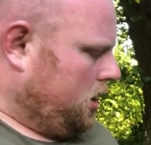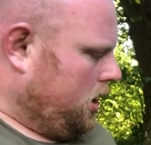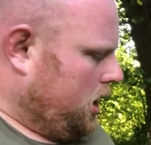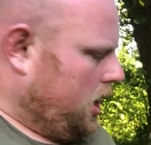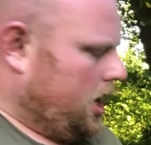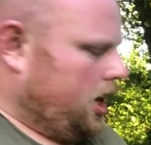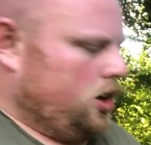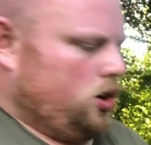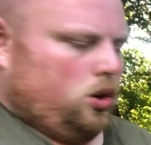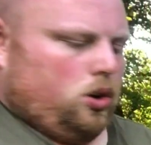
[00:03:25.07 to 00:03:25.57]

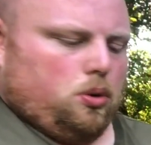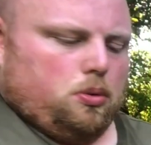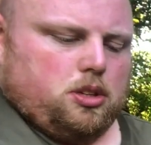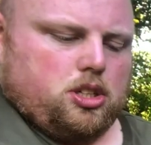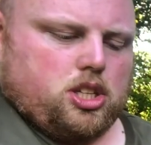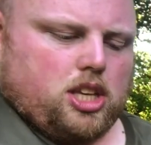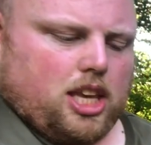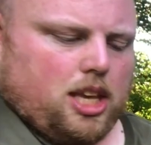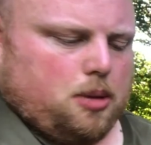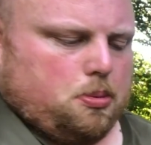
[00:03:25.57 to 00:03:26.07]
I always
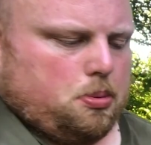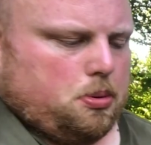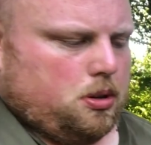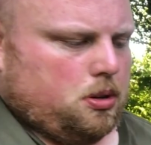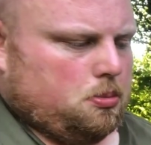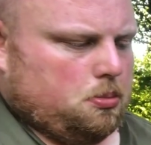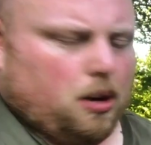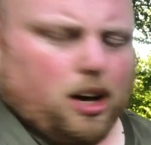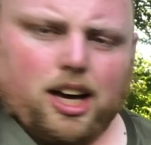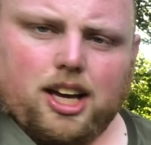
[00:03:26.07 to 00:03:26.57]
keep
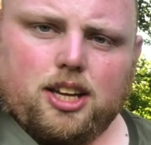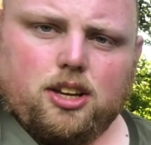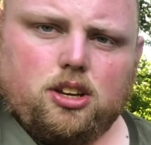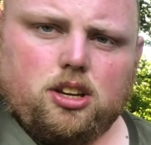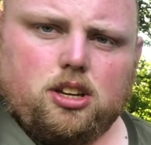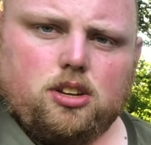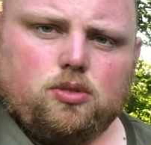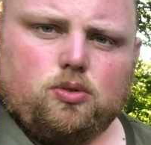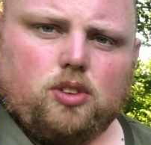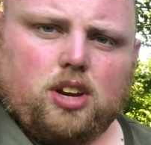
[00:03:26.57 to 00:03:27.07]
my
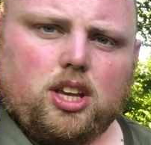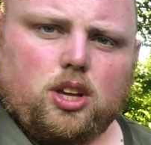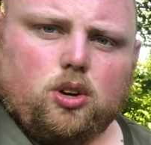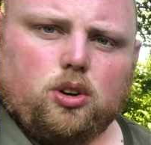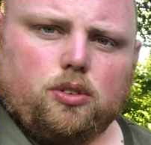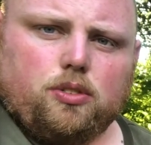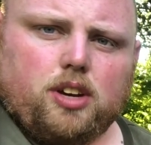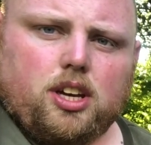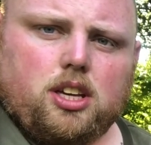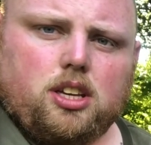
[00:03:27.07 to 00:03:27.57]
rain
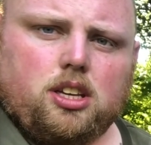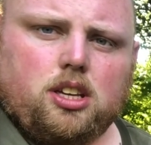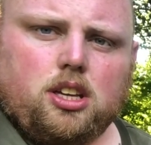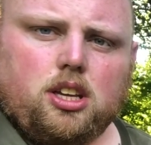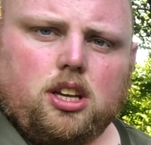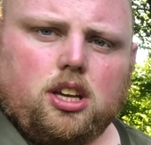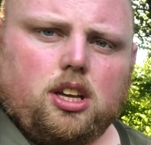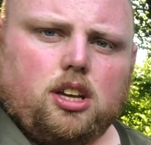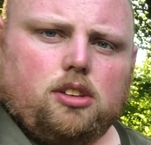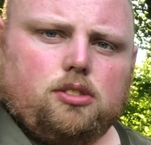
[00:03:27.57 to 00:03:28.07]
cover
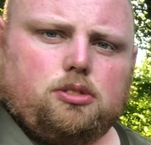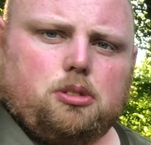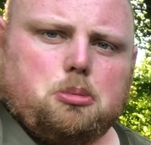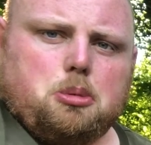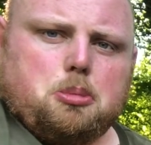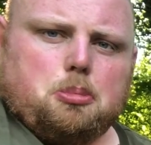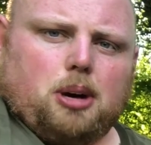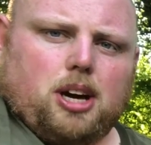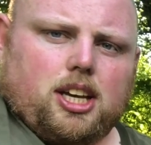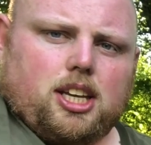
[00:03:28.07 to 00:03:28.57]
for me
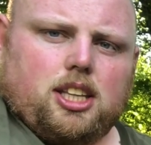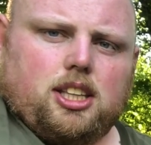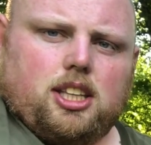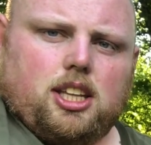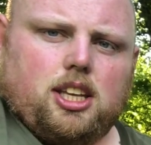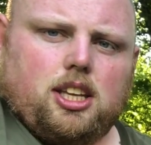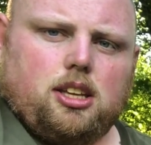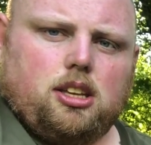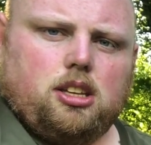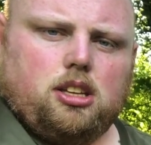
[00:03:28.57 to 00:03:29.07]
bag in
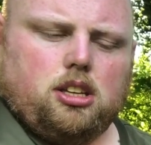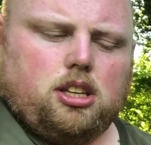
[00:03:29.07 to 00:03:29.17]
there.